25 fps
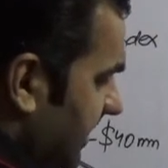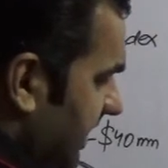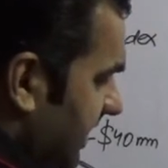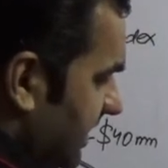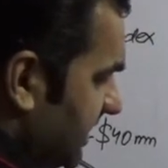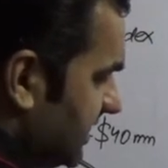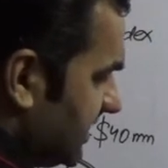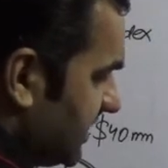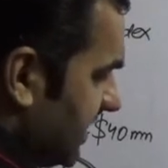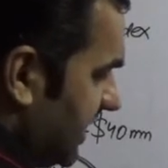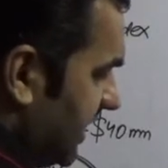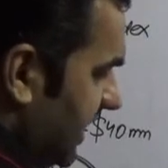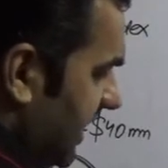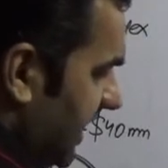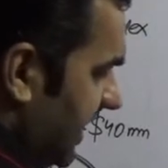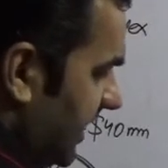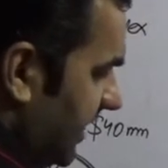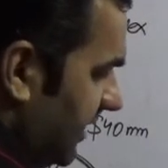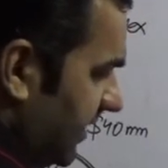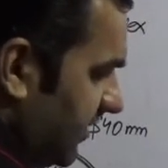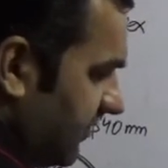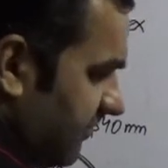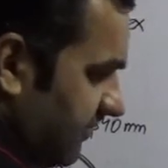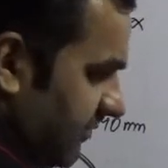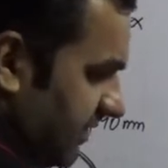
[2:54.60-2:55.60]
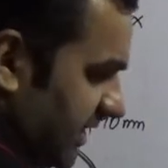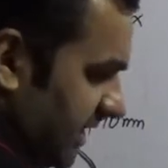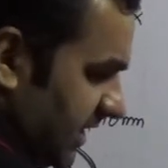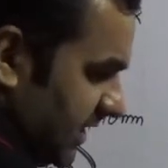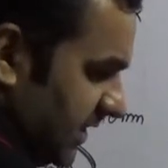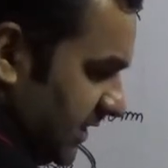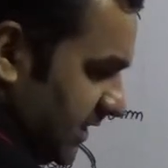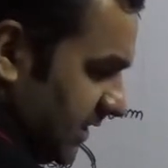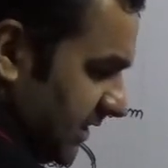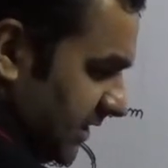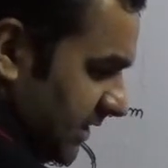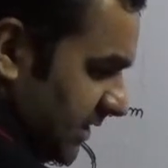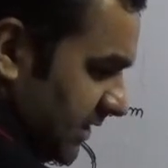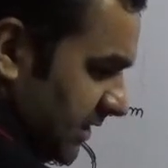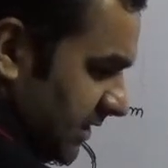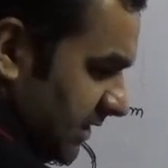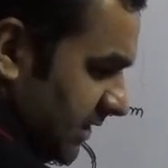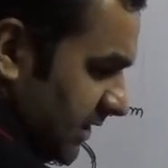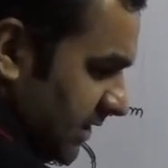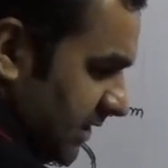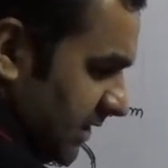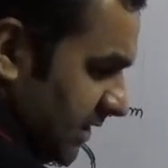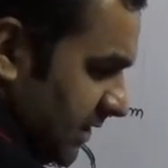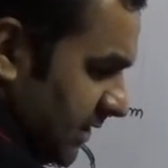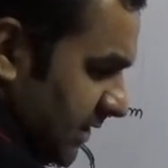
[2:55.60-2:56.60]
is linked with
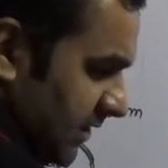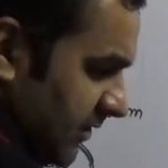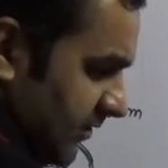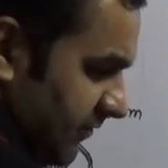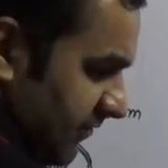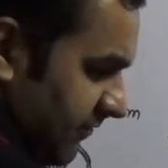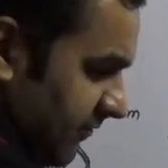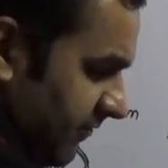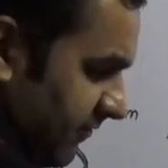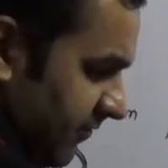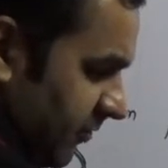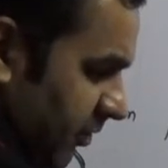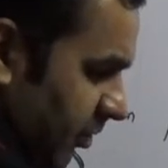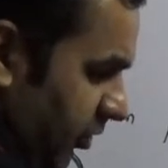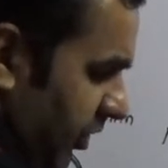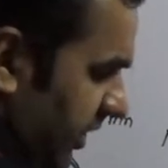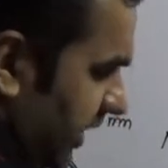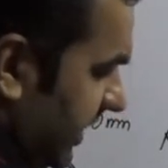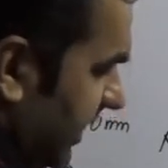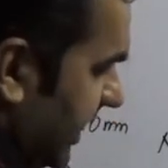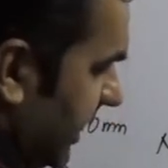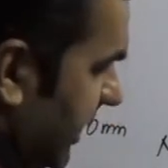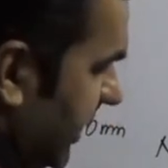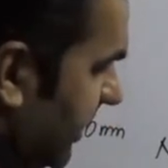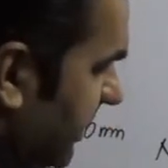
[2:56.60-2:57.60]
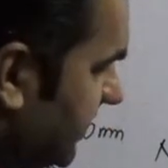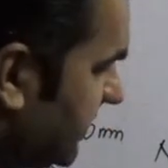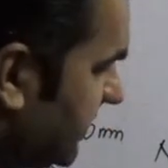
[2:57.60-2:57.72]
floating